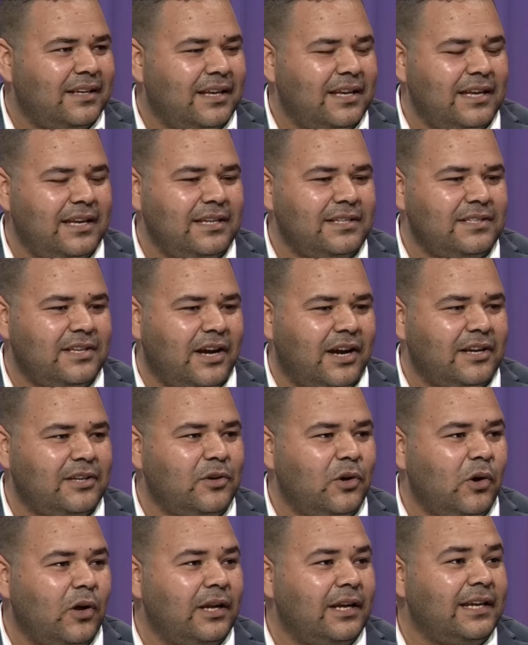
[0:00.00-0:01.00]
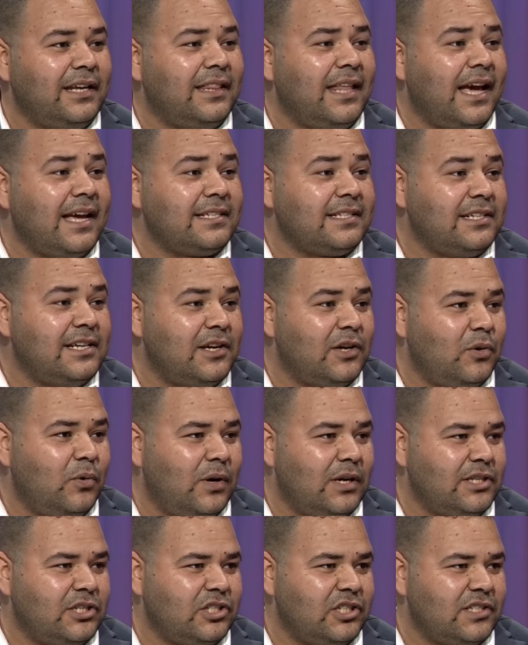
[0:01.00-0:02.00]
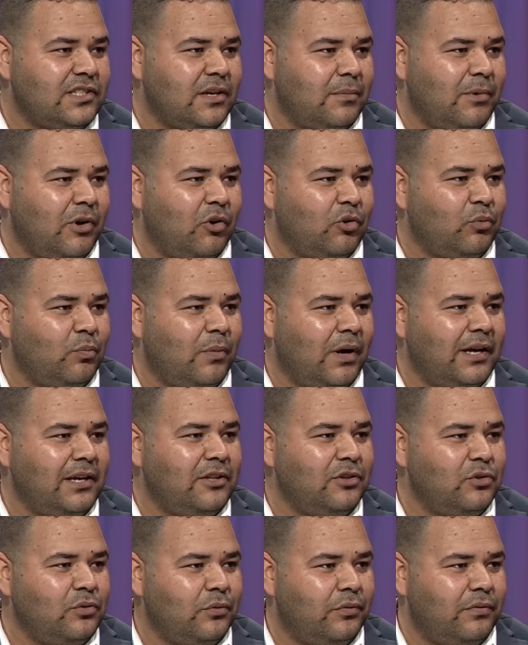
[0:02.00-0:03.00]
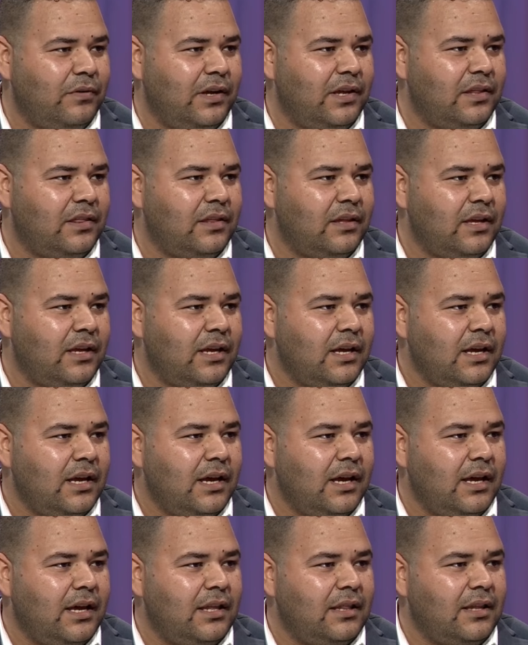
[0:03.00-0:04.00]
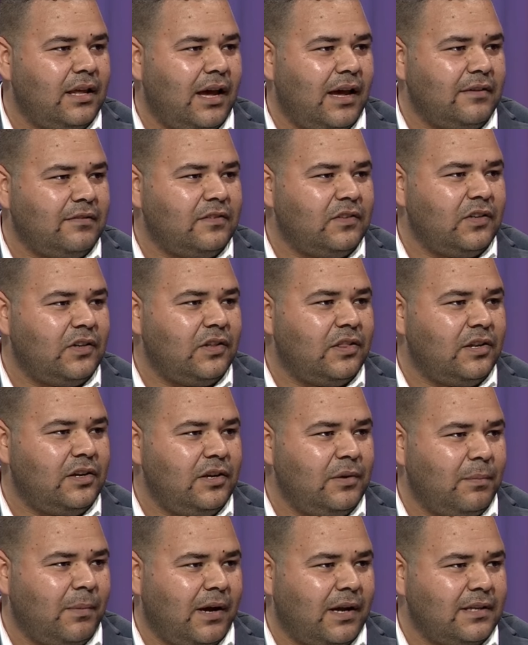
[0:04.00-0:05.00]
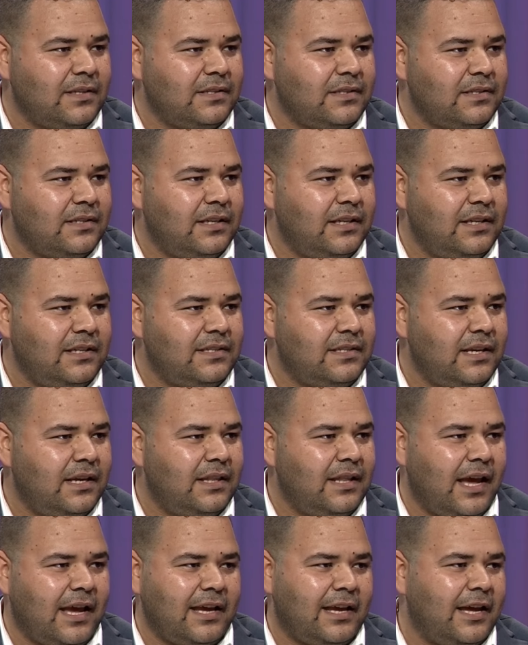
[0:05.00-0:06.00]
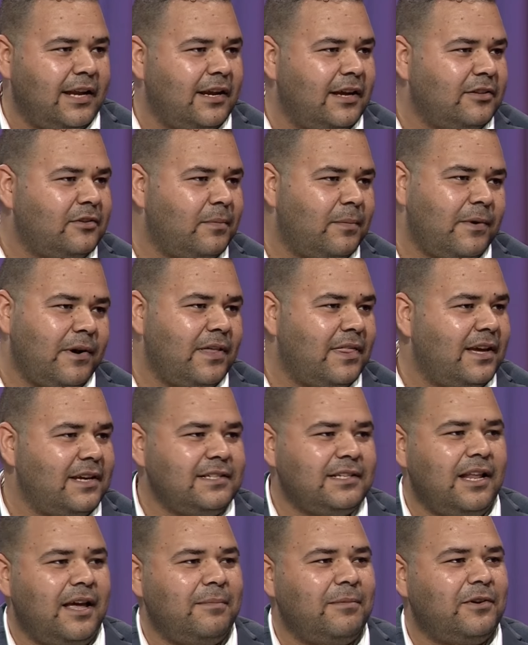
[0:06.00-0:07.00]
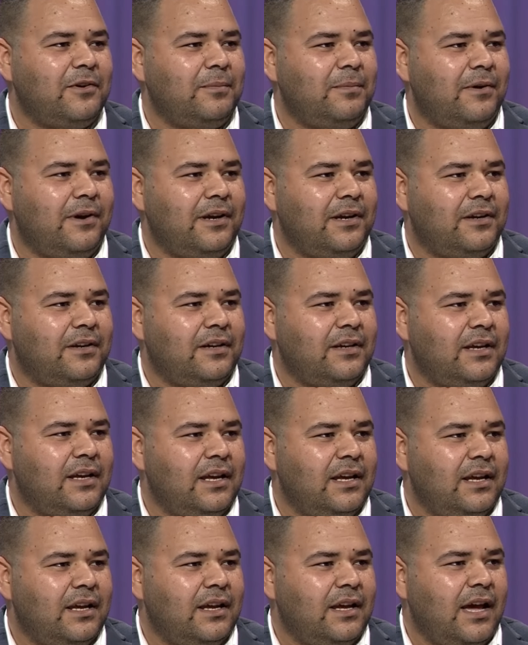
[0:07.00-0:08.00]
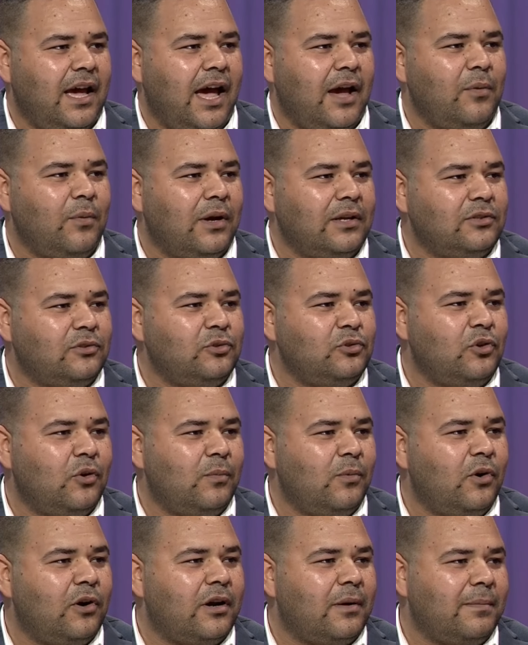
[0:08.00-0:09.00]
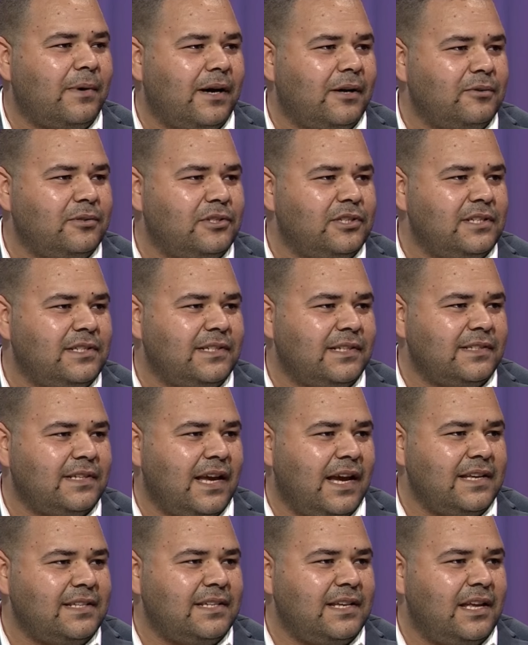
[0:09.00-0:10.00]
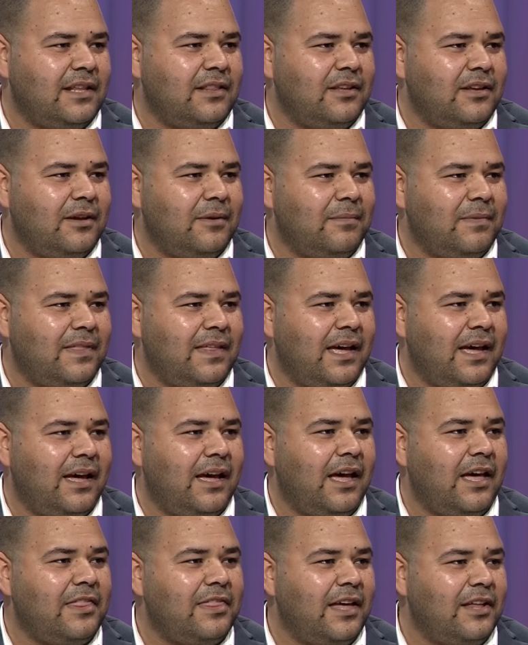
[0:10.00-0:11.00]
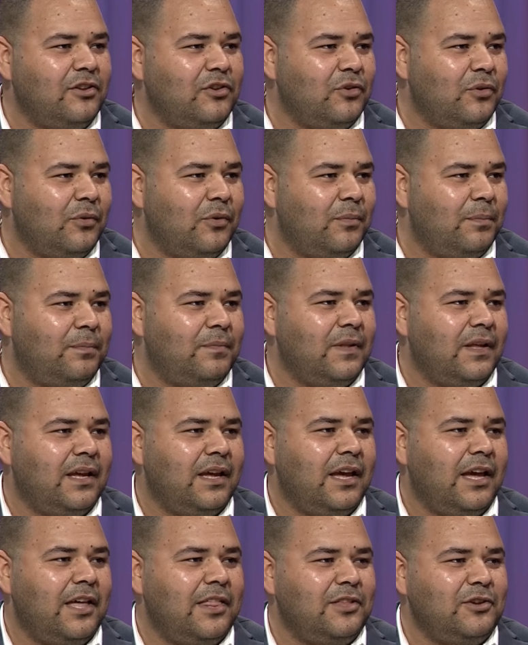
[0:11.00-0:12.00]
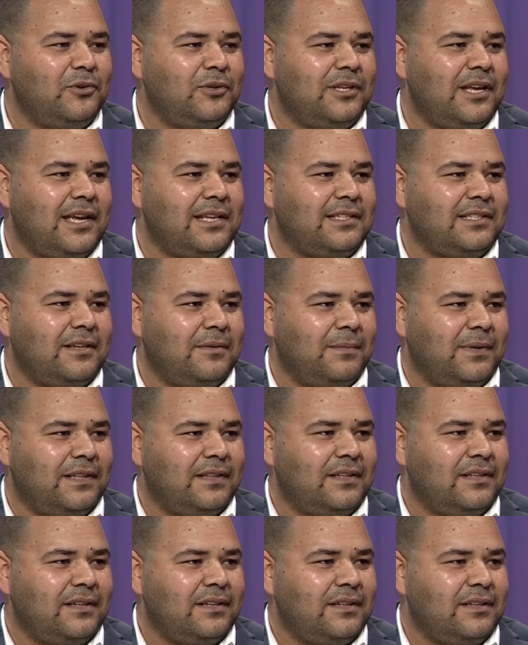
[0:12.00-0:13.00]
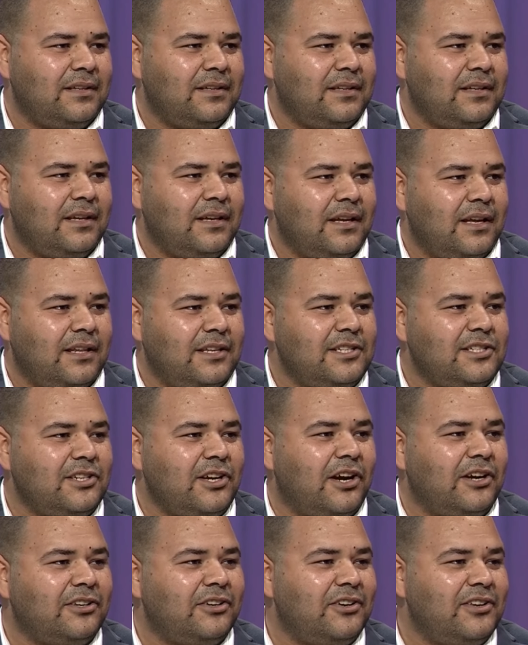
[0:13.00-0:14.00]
Okay. He starts calling and asking questions about my new faith. And after three months, he said, I cannot pray the Islamic prayer. I want to know more about Jesus. Come I sent on. him the, the, new, wow. the New Testament. And he starts